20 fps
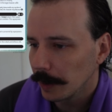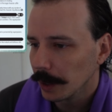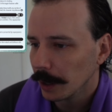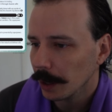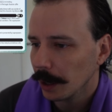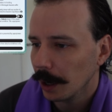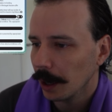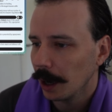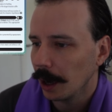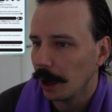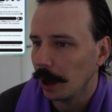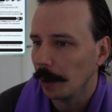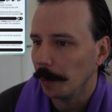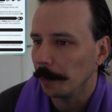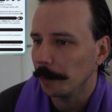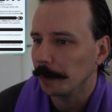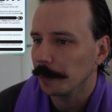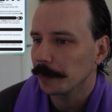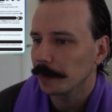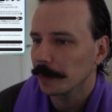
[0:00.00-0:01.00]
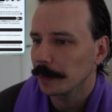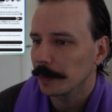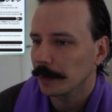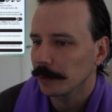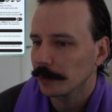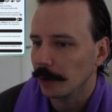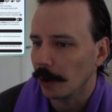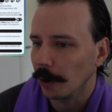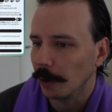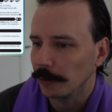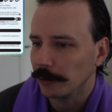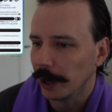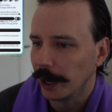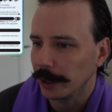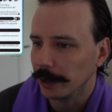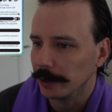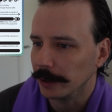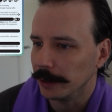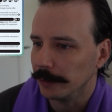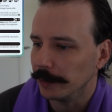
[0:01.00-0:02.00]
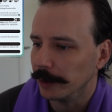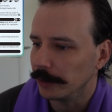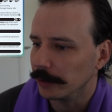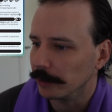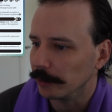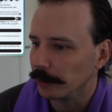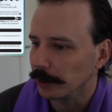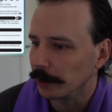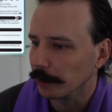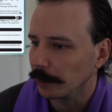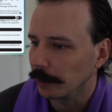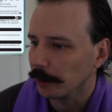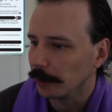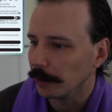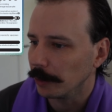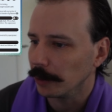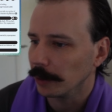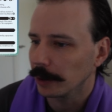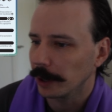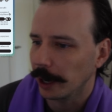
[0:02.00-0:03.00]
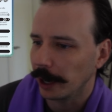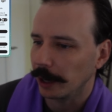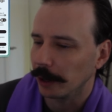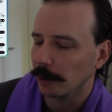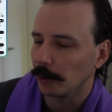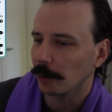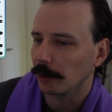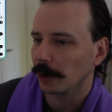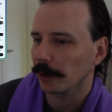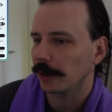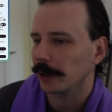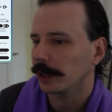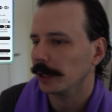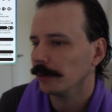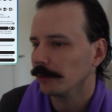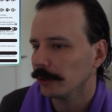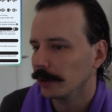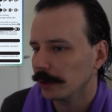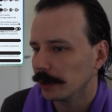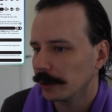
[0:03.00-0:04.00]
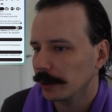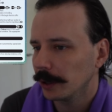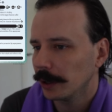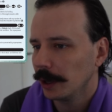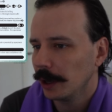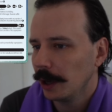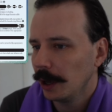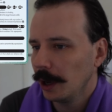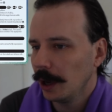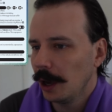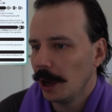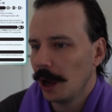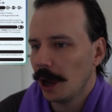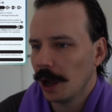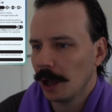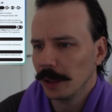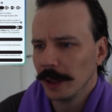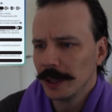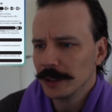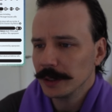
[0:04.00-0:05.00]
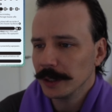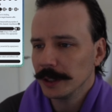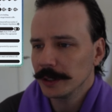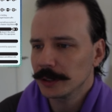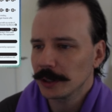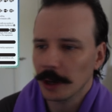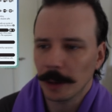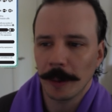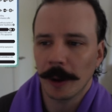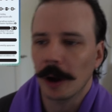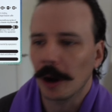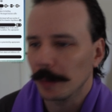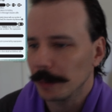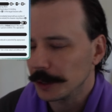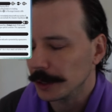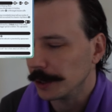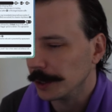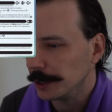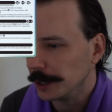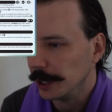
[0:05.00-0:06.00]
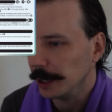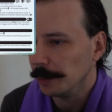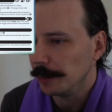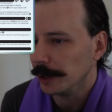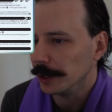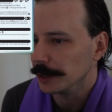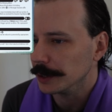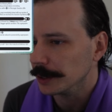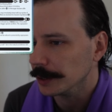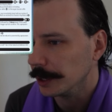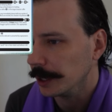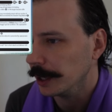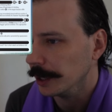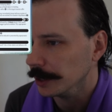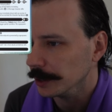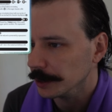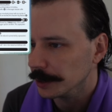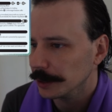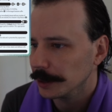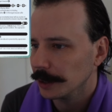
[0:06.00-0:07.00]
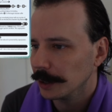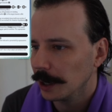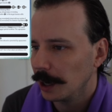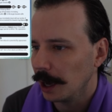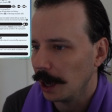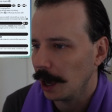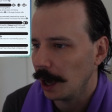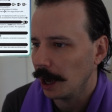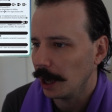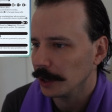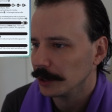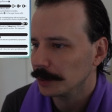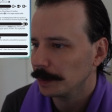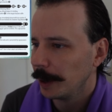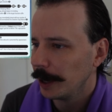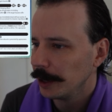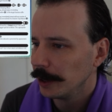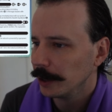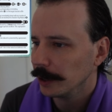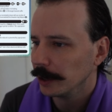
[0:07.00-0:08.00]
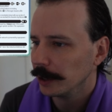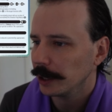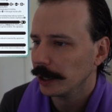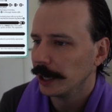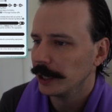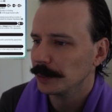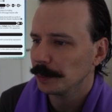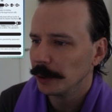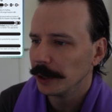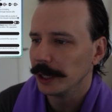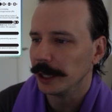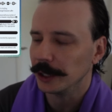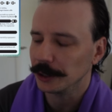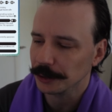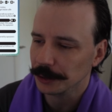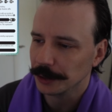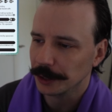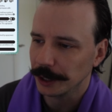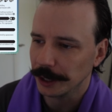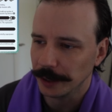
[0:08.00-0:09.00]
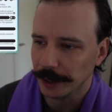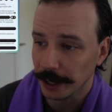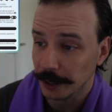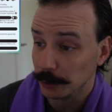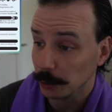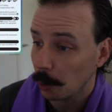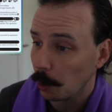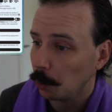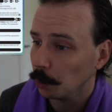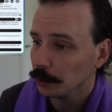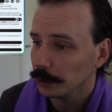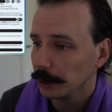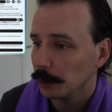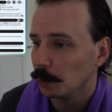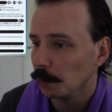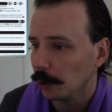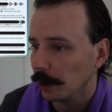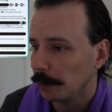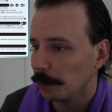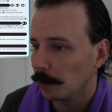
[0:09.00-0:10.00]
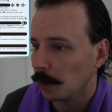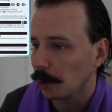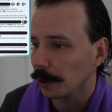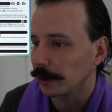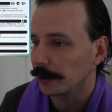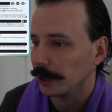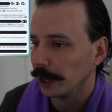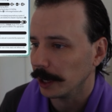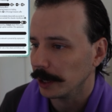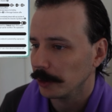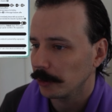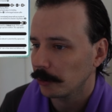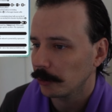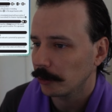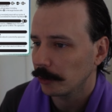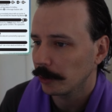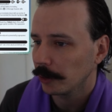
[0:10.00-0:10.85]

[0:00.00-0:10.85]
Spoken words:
So attack and defensive reroll and an aura that gives it. Lastly, let's talk about Armies of the Deep. This is his spender. It's pretty interesting in that it's only 1 more dice